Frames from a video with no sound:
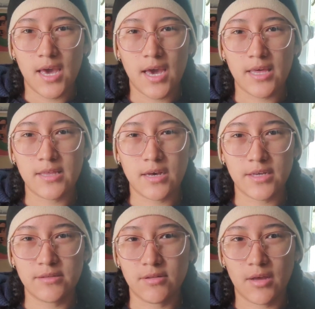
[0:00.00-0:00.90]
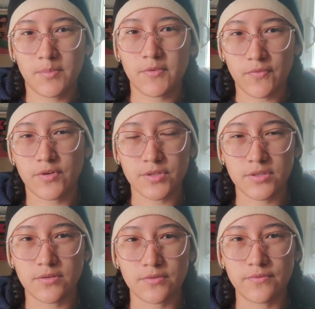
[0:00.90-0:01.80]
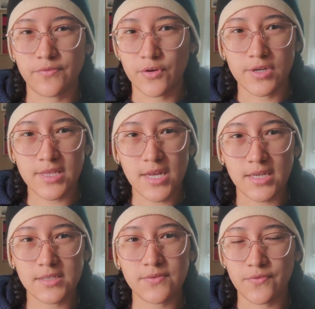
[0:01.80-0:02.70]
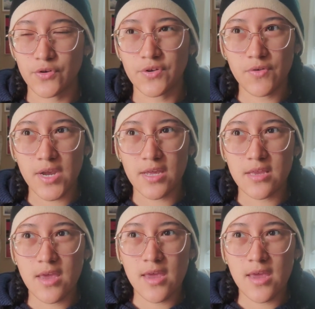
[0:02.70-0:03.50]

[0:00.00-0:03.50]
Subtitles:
had I not been forced to for a class, for a grade.